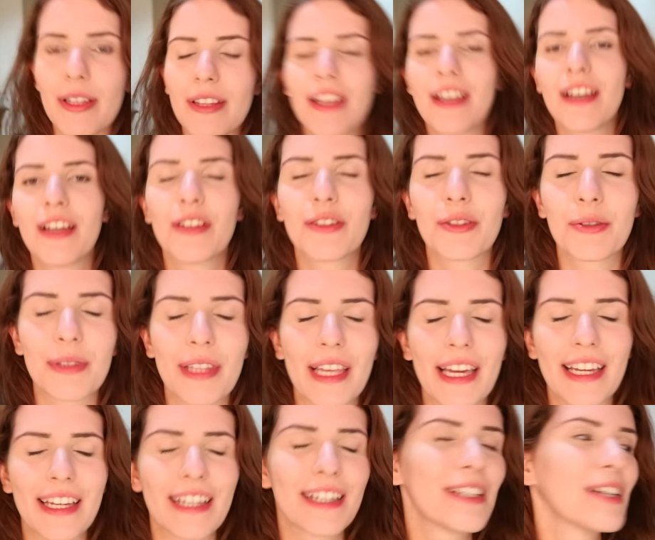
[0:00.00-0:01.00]
But
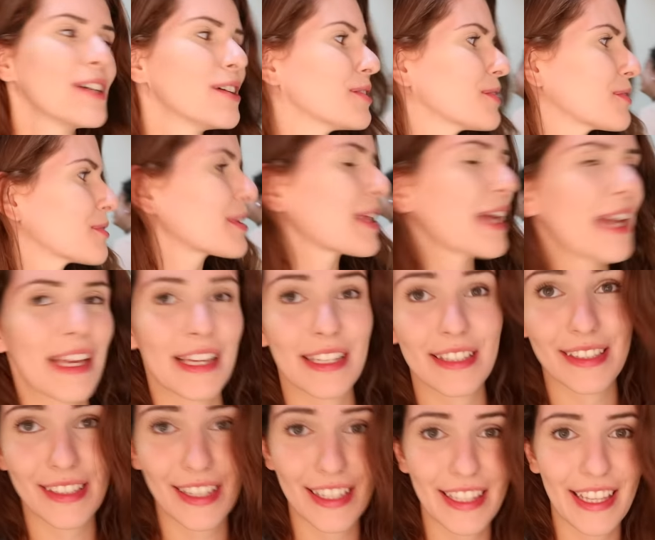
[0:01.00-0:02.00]
today, today
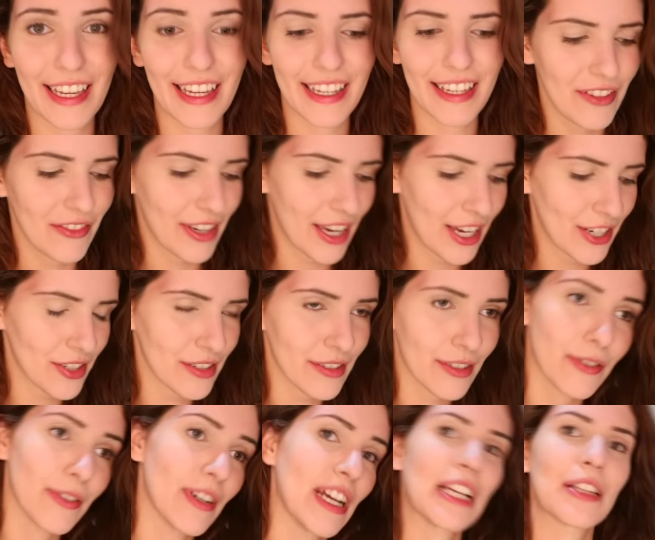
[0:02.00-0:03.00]
is the day. We are
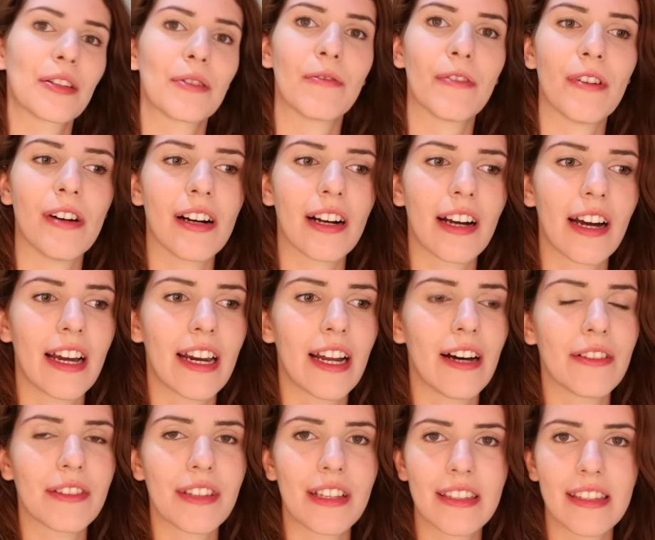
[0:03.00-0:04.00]
just going to walk
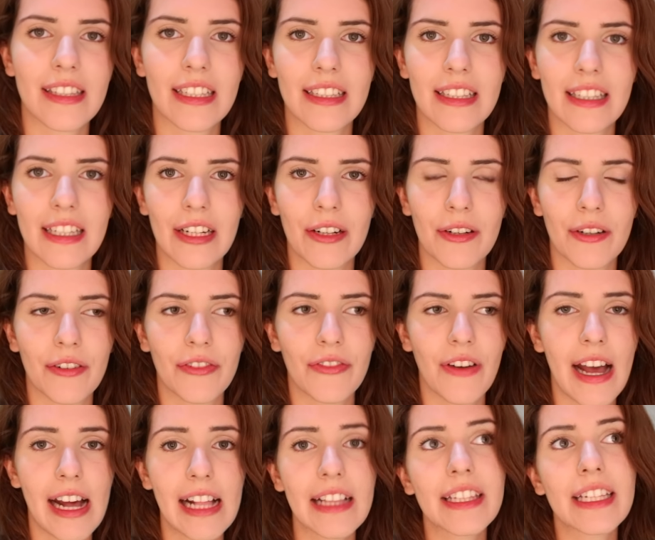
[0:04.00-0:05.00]
around the city of
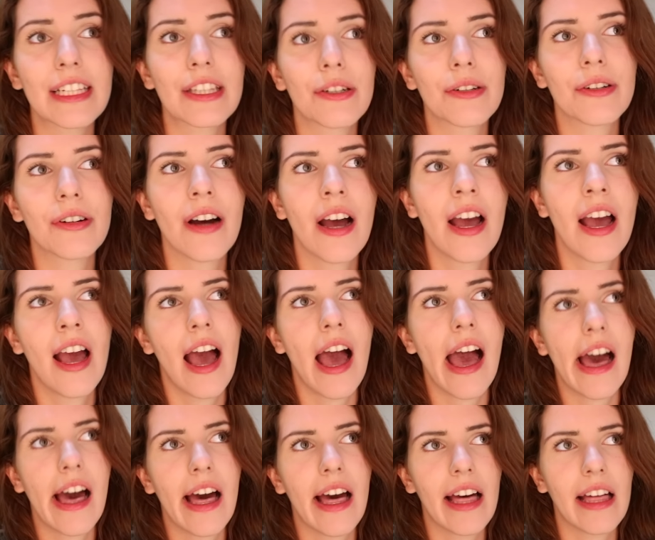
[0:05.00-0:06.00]
El Nido
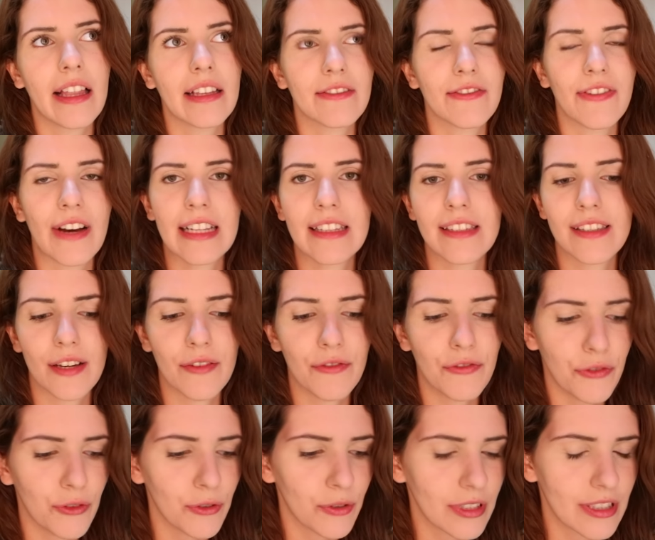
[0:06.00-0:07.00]
and find some
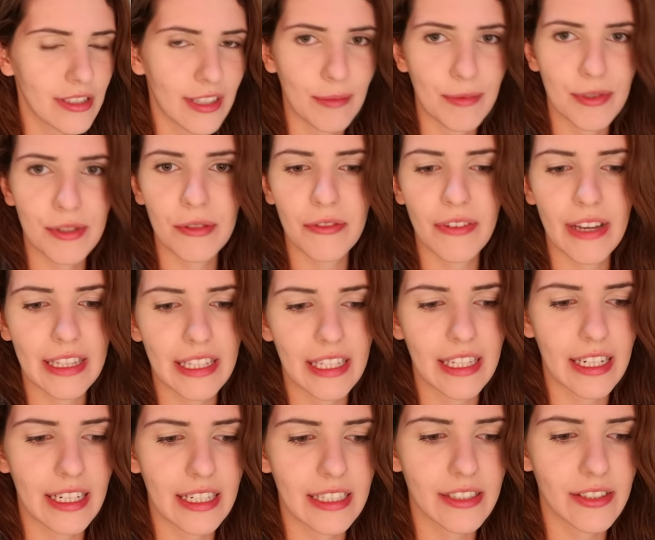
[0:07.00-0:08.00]
food, some
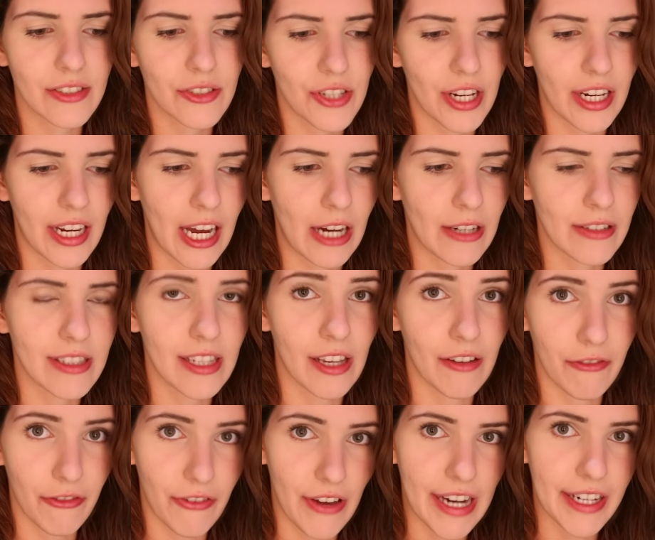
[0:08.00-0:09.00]
souvenirs, check out
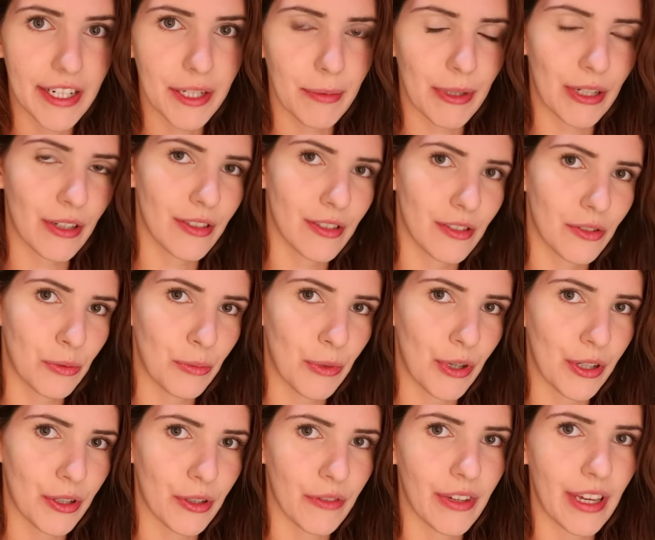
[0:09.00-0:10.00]
some ferry, because
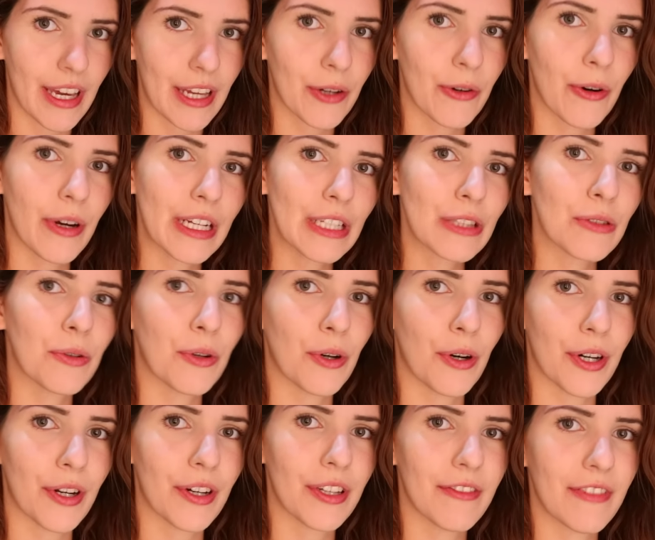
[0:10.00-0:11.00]
tomorrow we are going to
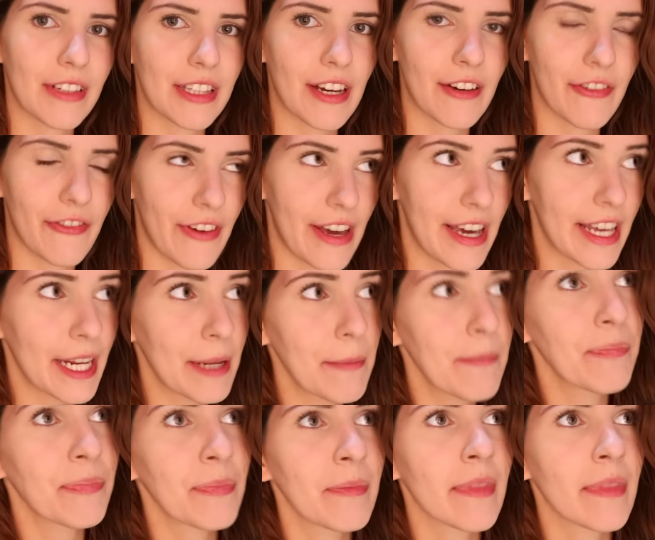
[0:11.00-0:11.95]
Kaorin with a ferry.